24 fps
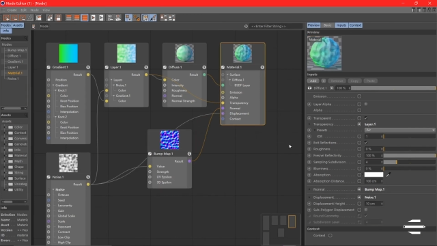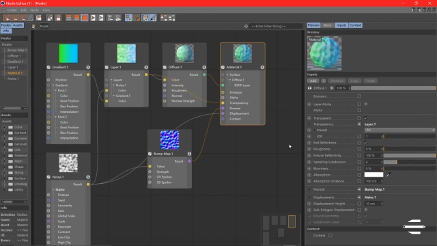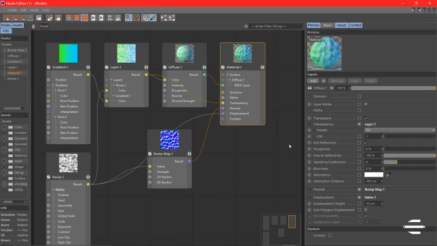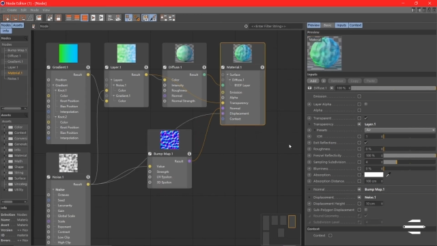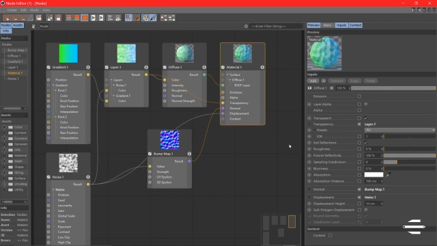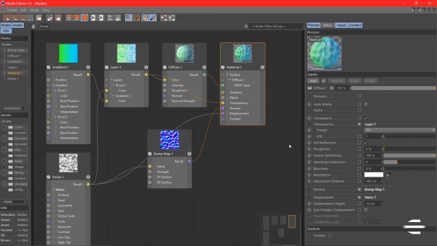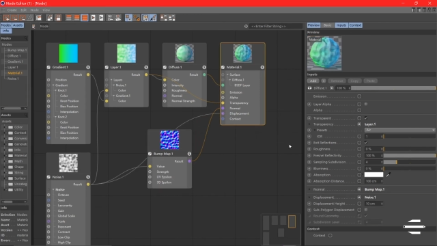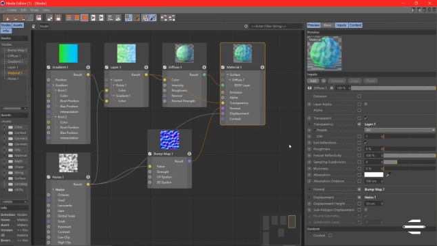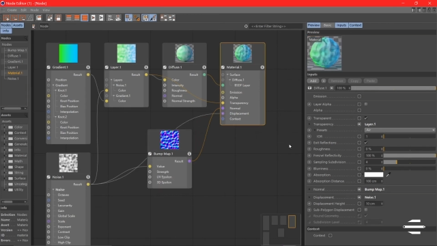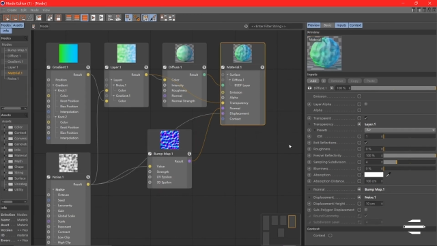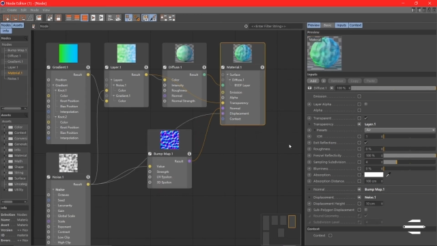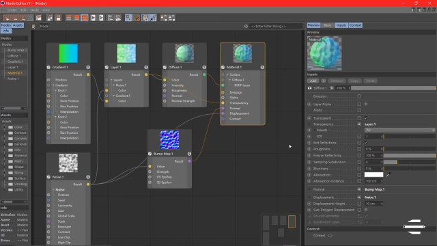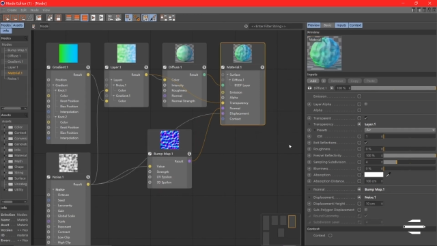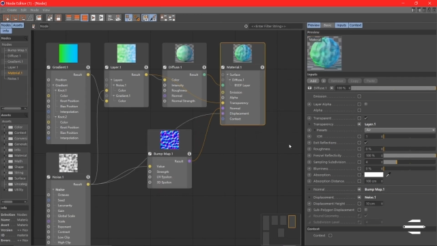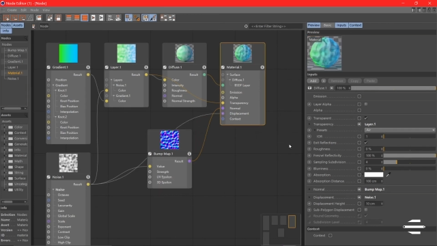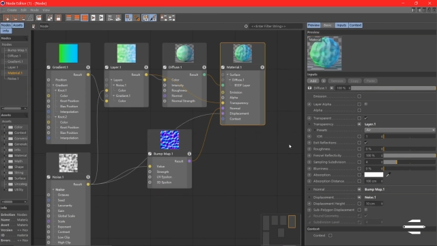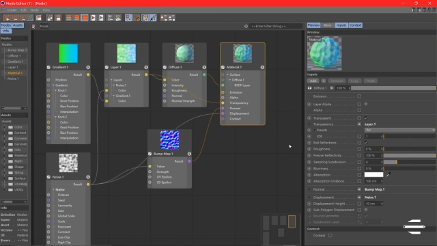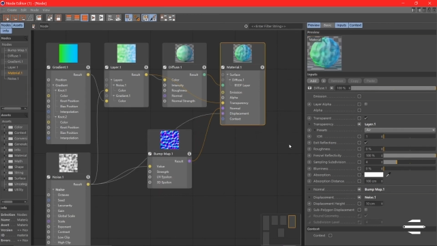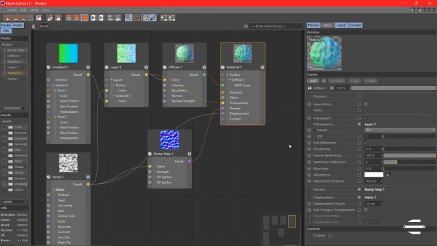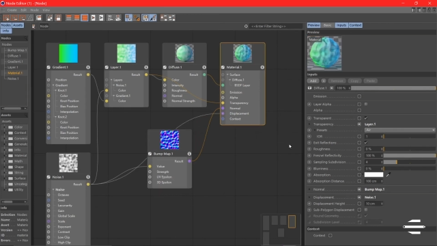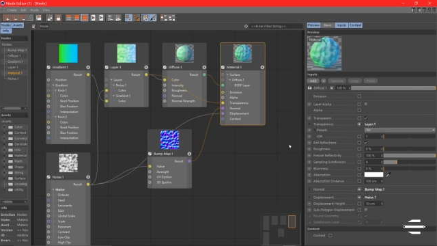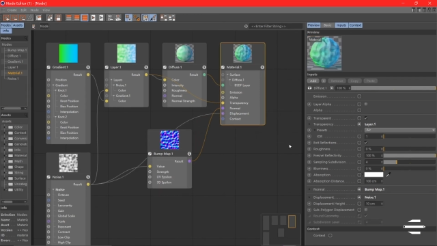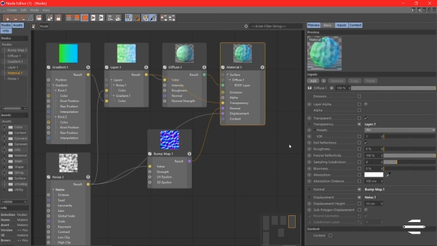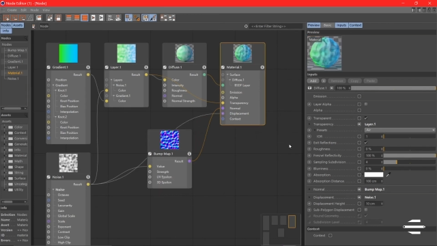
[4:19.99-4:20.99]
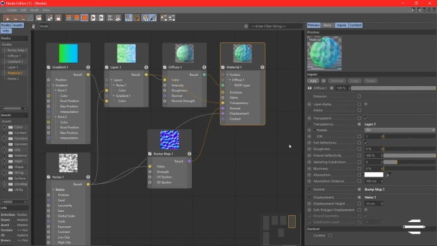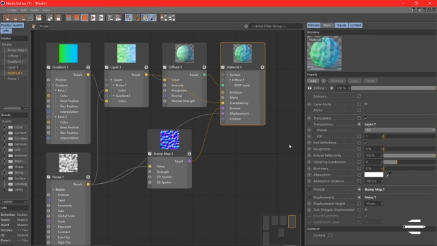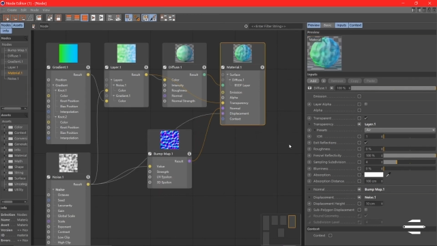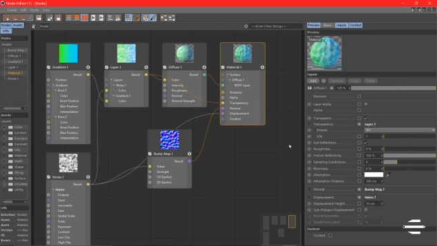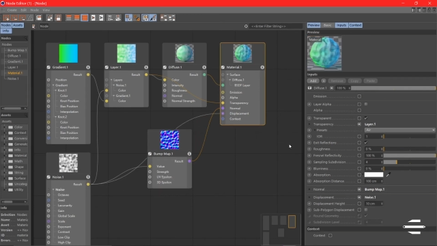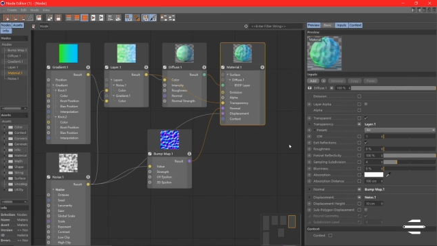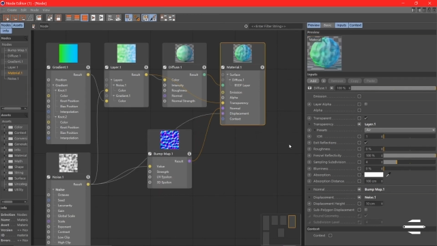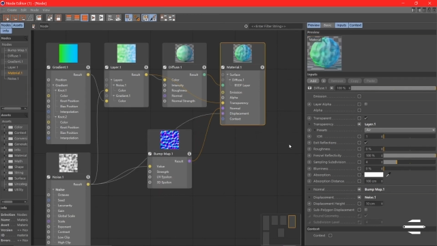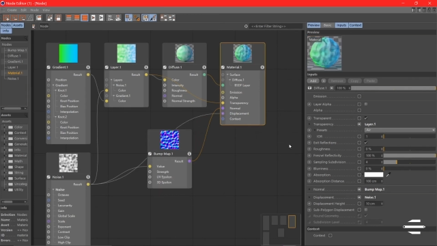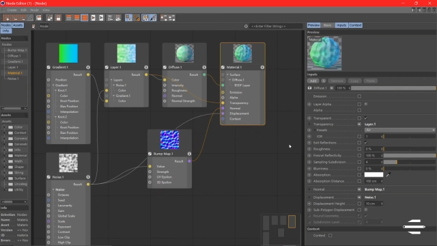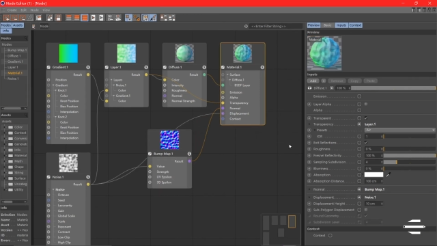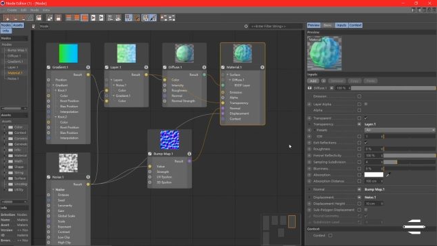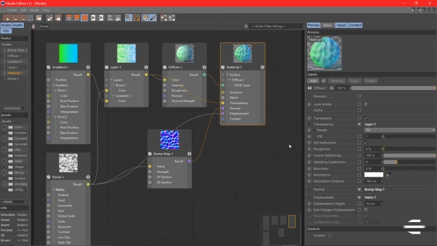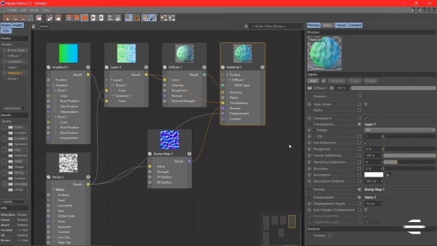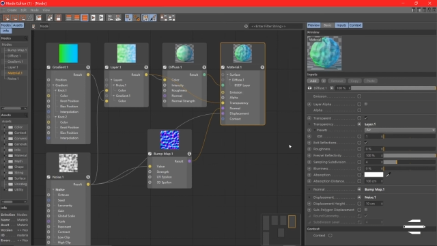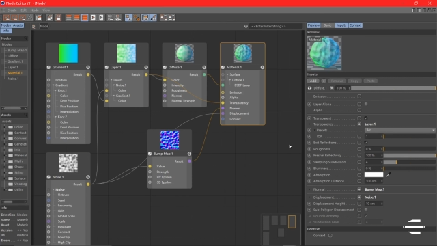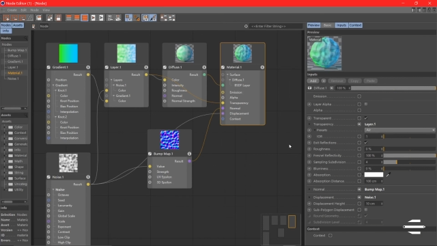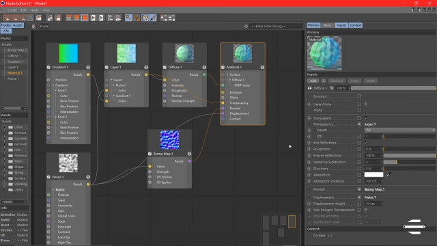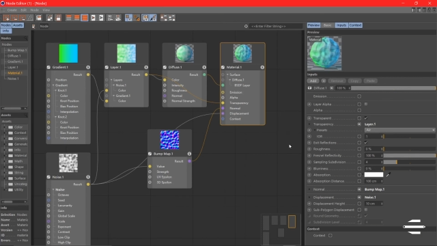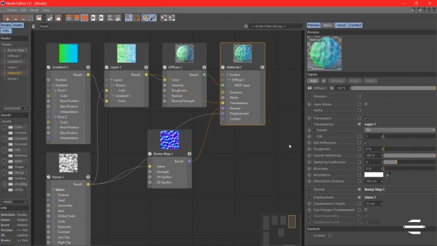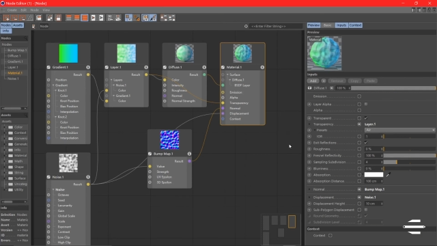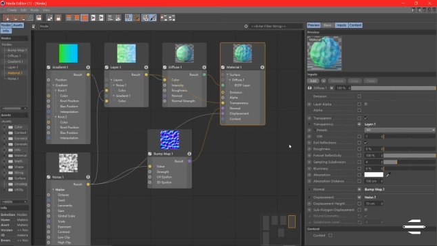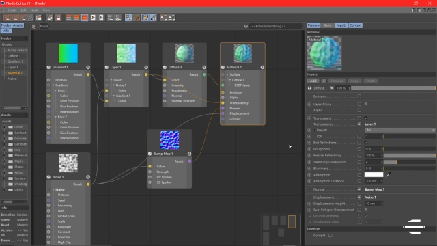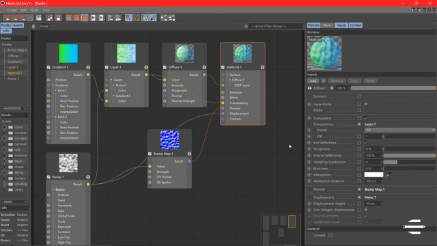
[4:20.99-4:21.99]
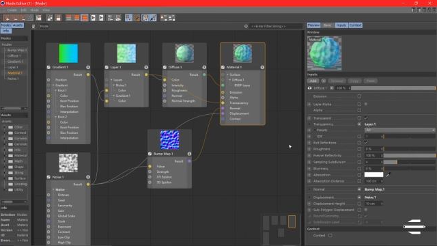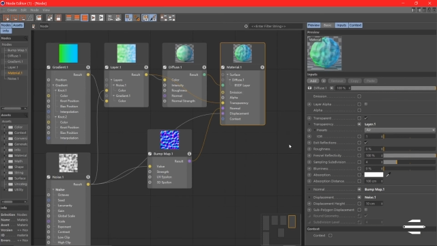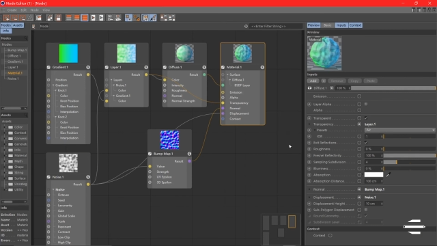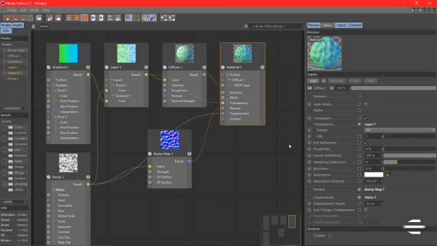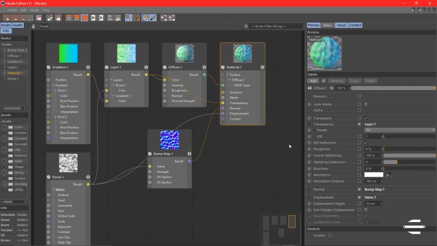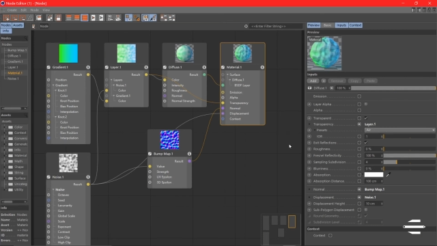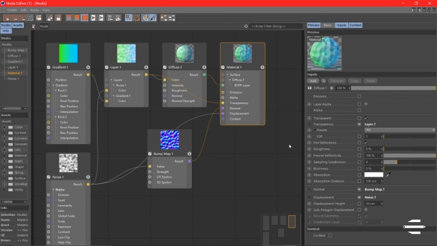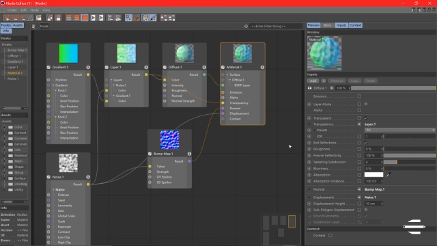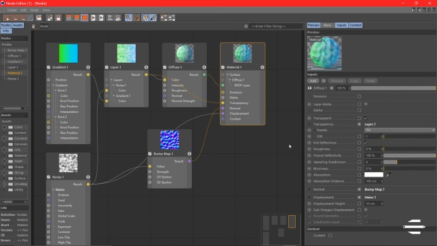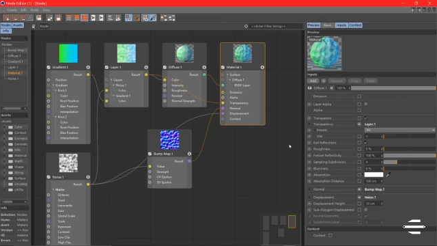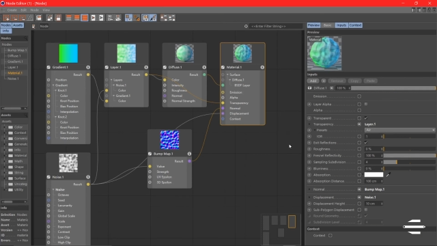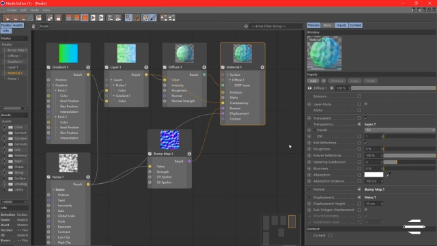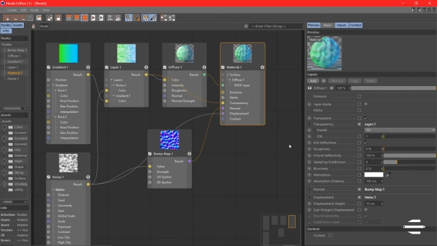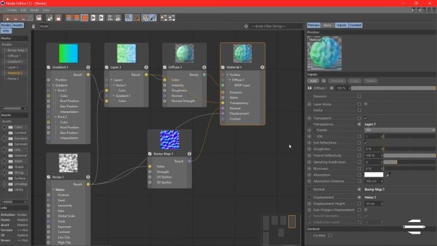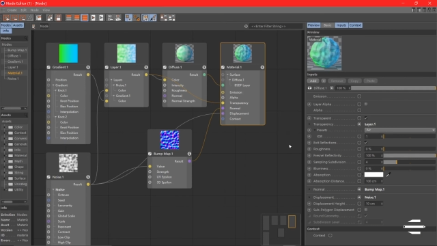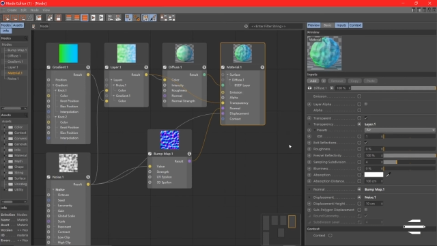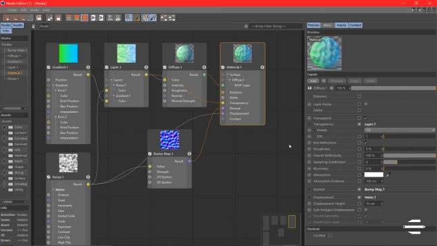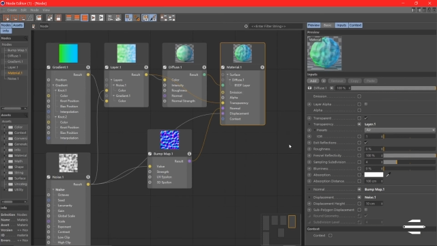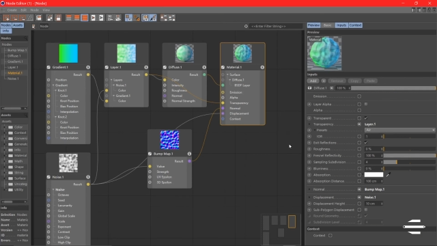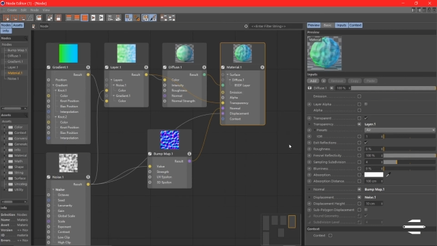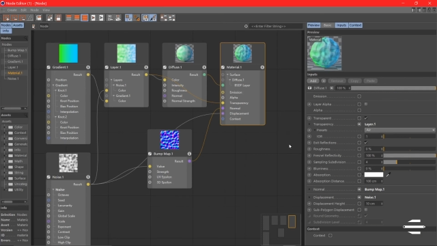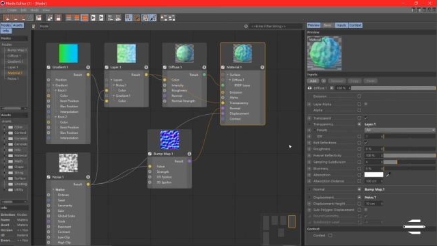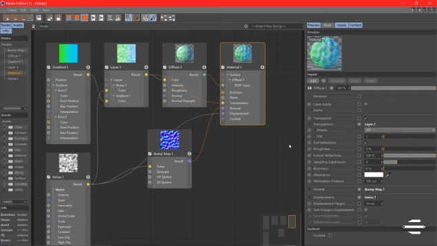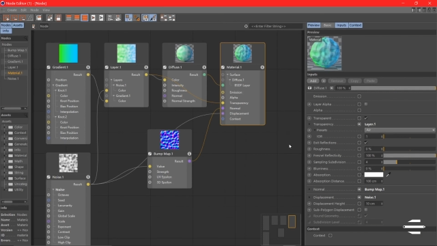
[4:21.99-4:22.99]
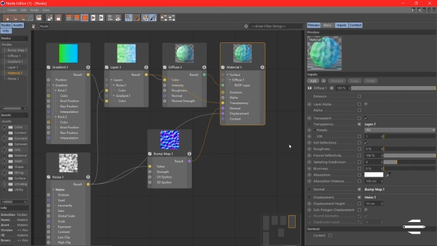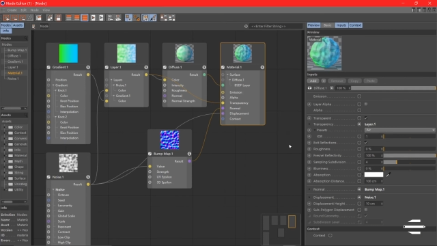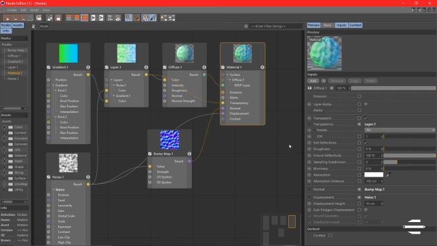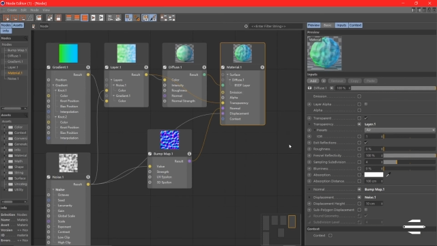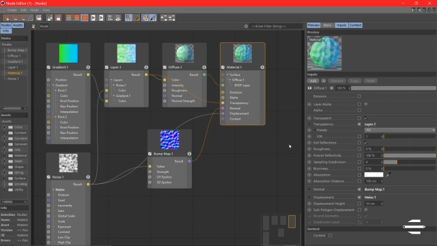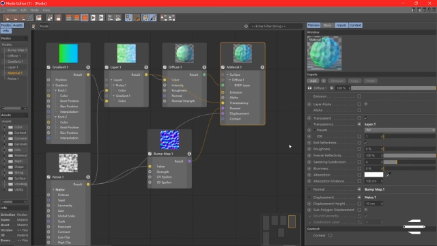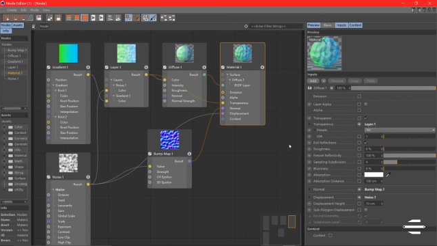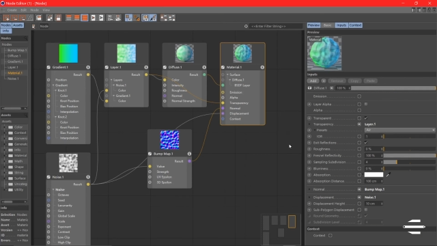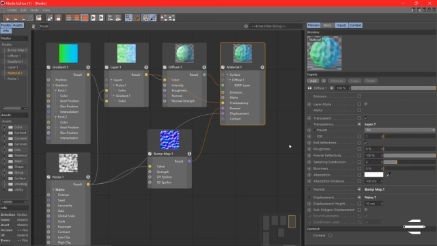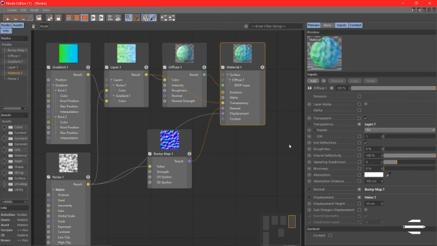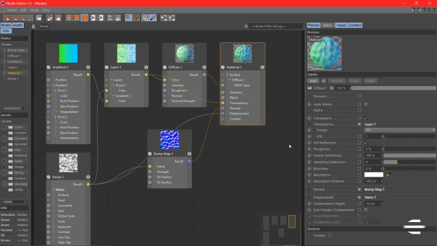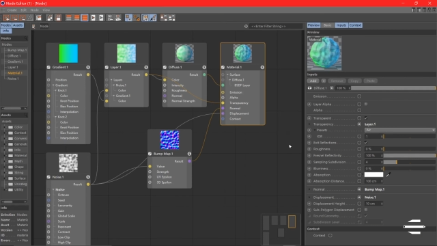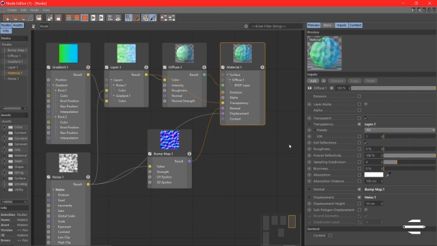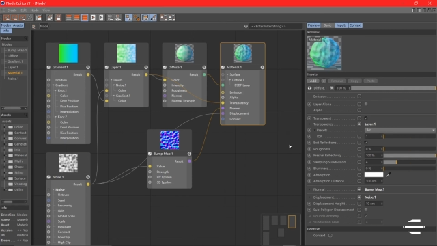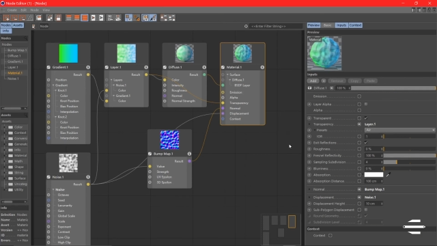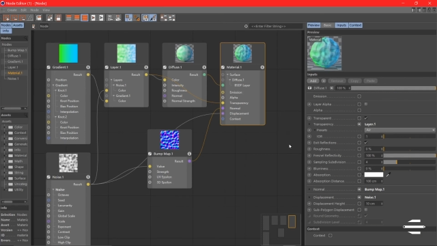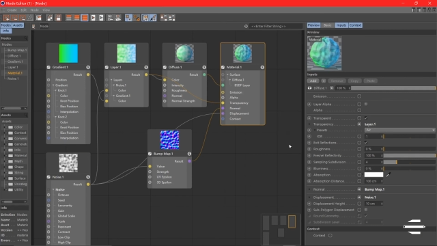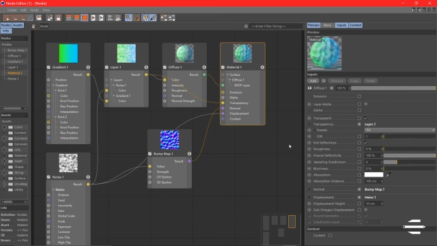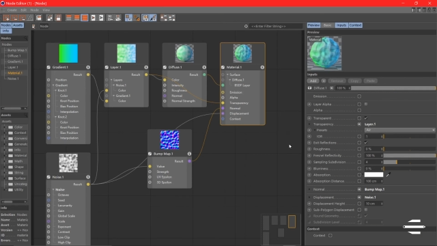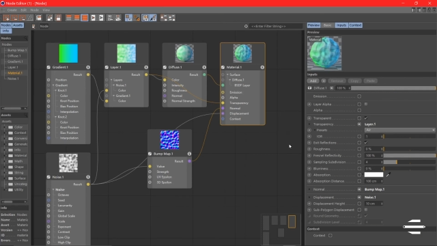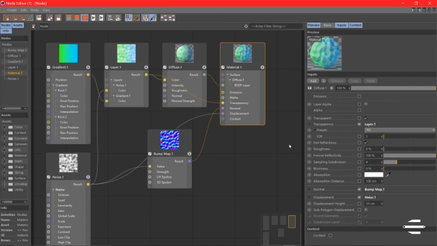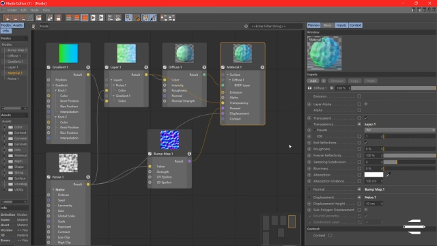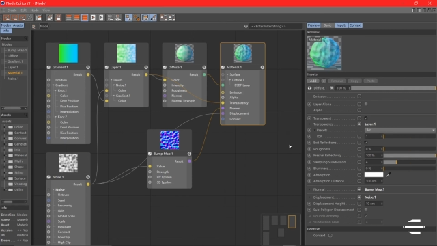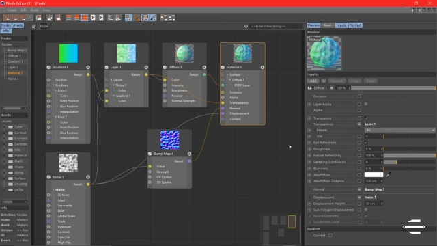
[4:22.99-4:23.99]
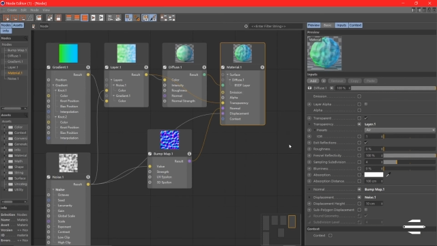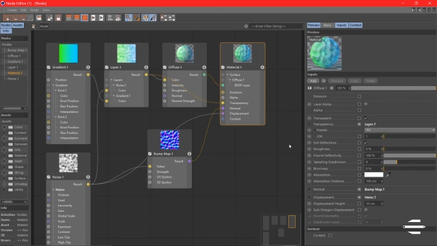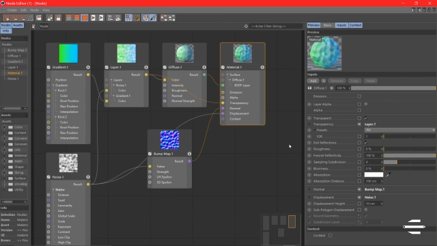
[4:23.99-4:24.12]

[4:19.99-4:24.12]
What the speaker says: [unreadable: no face in view]